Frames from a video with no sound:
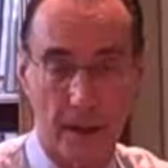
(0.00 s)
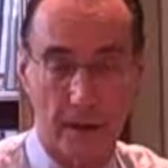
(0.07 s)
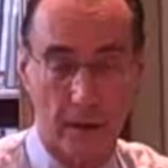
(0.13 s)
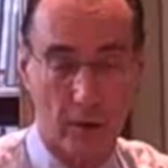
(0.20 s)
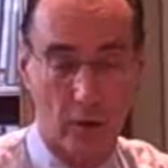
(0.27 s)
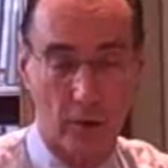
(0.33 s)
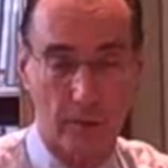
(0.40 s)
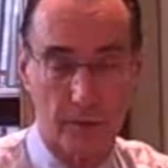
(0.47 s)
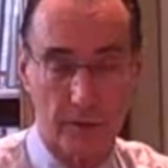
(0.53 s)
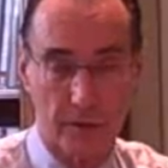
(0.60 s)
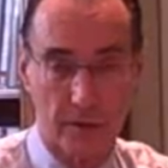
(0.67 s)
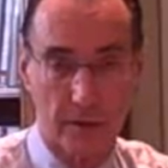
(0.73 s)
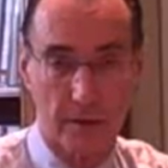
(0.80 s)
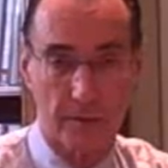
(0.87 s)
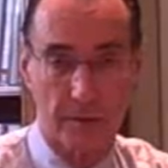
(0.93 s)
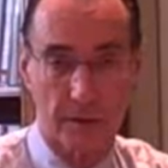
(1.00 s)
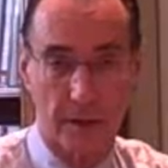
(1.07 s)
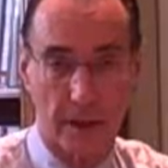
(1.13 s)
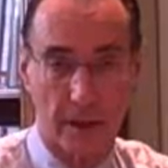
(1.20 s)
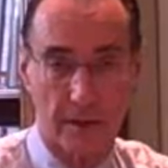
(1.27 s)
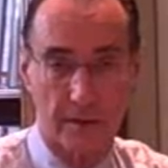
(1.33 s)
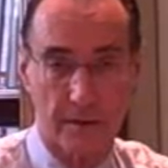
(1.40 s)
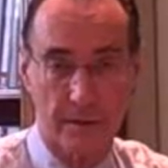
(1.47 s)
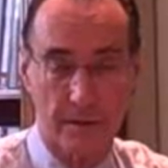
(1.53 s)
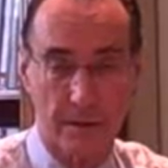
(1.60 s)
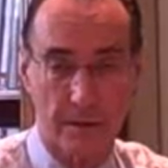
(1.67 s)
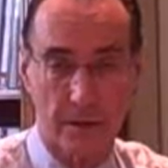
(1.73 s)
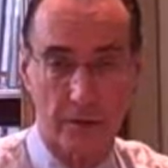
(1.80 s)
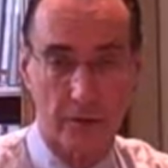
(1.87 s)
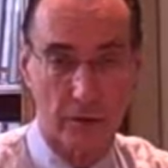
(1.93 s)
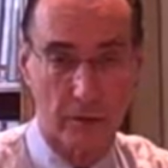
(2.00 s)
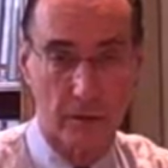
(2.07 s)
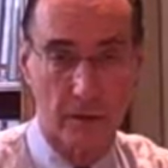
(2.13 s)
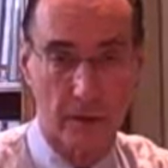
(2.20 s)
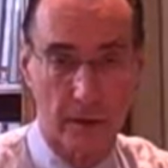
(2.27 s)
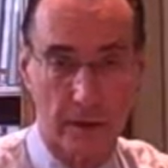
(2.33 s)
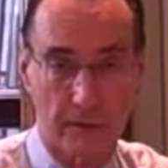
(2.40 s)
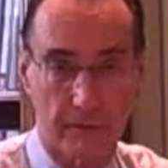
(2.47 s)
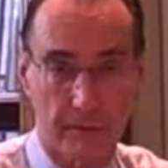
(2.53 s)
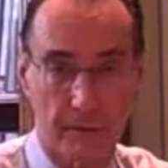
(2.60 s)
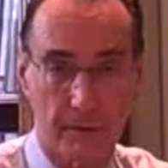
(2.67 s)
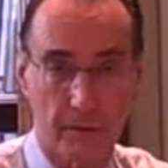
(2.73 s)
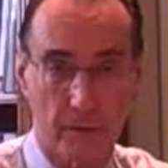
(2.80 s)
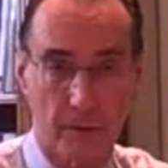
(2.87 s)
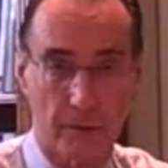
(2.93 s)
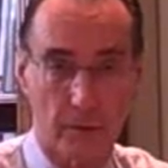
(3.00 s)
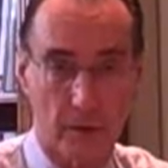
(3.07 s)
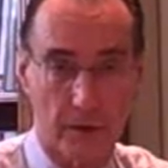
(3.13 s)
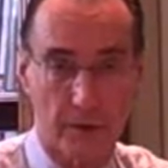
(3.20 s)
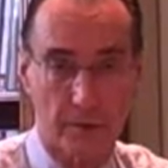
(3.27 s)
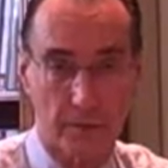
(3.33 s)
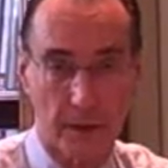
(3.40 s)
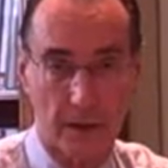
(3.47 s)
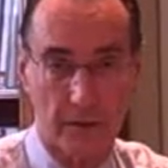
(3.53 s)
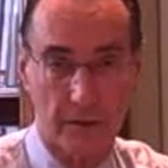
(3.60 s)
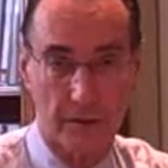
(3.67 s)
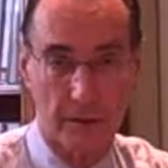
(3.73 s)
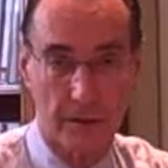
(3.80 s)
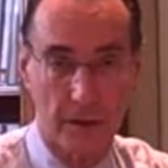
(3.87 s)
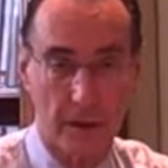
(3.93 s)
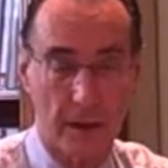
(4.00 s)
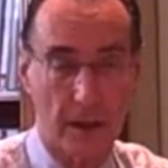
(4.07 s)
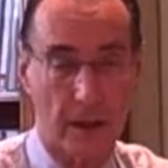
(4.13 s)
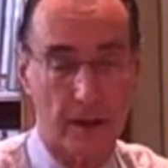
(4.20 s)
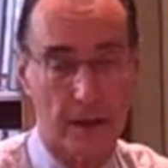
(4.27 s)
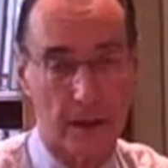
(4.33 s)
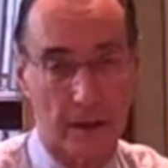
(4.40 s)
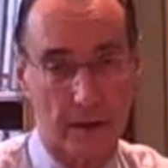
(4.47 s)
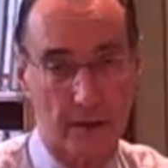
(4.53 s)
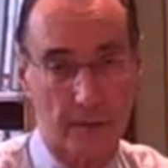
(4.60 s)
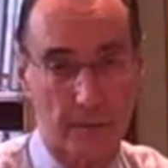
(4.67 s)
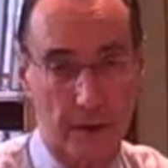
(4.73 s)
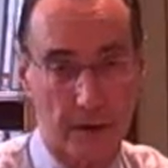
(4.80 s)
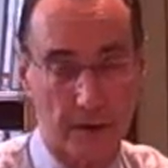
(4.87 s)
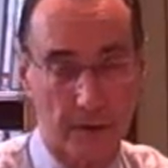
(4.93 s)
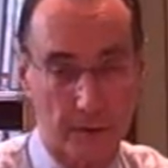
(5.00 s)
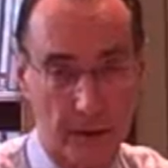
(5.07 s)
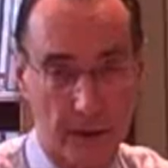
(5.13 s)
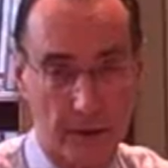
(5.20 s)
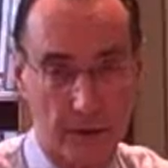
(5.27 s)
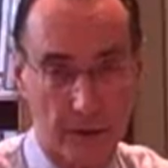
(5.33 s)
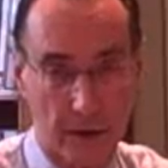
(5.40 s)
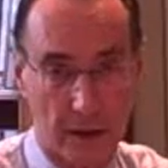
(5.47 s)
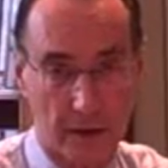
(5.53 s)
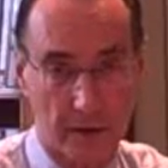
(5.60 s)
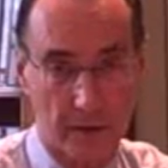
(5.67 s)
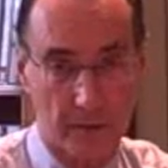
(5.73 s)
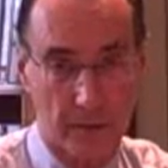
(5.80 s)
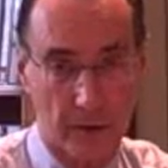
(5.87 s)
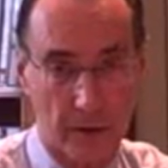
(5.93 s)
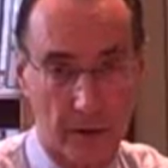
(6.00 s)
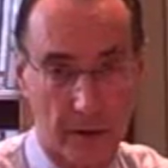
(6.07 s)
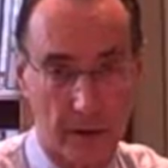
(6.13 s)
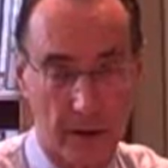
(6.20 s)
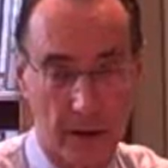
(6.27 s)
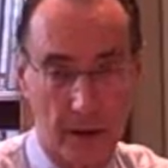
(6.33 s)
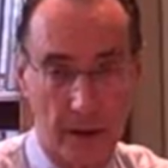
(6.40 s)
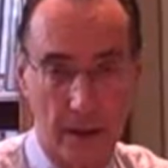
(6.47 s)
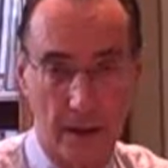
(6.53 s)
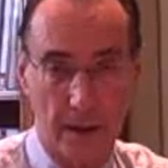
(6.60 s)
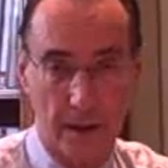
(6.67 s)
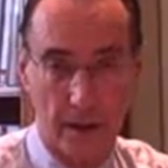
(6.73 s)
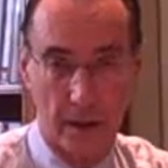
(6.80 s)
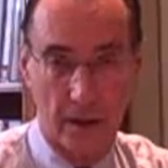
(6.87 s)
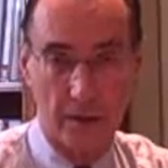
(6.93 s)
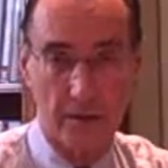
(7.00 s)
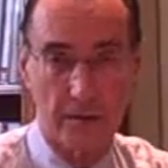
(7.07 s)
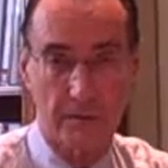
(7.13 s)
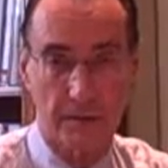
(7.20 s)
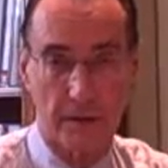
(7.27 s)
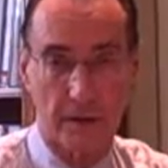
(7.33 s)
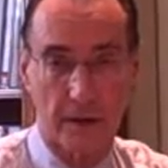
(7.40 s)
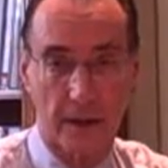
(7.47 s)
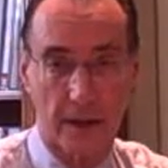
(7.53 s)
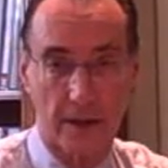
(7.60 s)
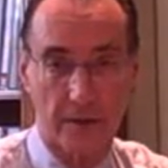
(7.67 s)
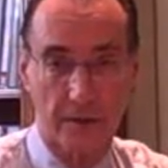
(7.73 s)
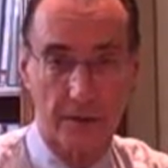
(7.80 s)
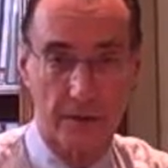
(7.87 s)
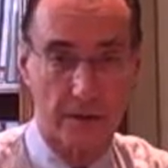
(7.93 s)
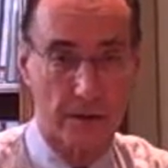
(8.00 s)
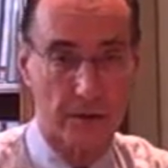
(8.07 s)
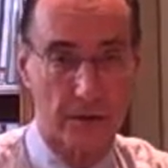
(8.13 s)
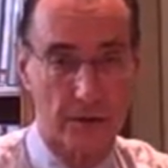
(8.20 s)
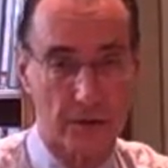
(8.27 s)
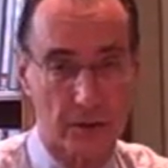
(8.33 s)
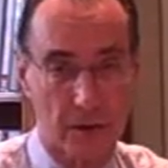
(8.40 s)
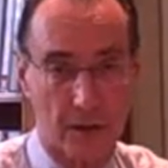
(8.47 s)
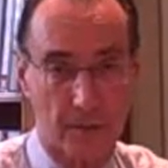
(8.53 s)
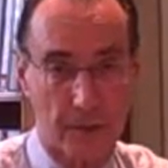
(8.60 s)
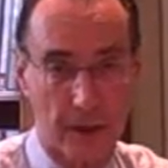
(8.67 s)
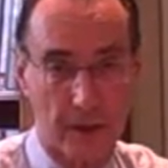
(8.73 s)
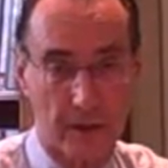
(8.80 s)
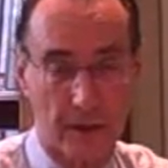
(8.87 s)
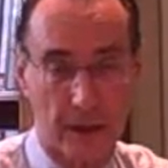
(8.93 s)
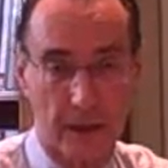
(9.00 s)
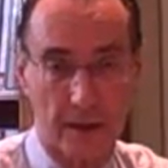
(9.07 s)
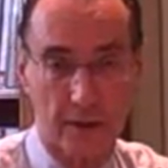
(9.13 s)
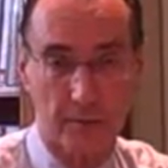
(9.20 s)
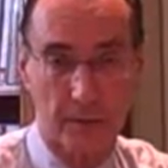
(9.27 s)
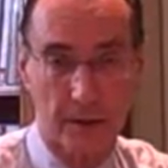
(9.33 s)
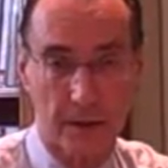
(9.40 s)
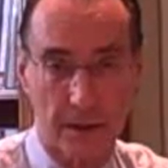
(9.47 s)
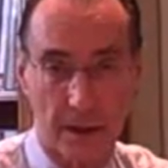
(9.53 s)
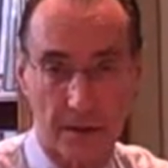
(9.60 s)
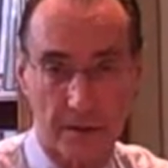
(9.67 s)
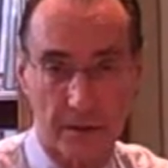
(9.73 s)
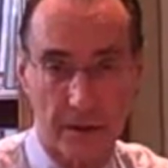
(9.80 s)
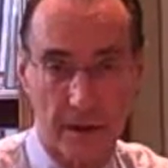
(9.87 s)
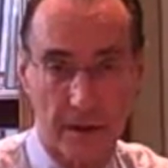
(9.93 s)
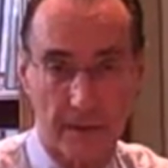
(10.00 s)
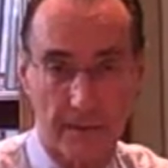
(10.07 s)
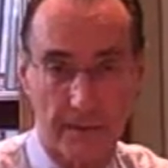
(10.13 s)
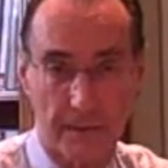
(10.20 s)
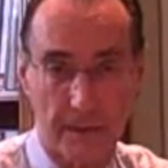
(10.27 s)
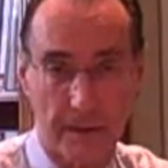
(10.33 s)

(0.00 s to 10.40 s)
In the normal circumstance, the children live with one spouse and the other spouse pays child support. There are some variations such as shared parenting and split custody,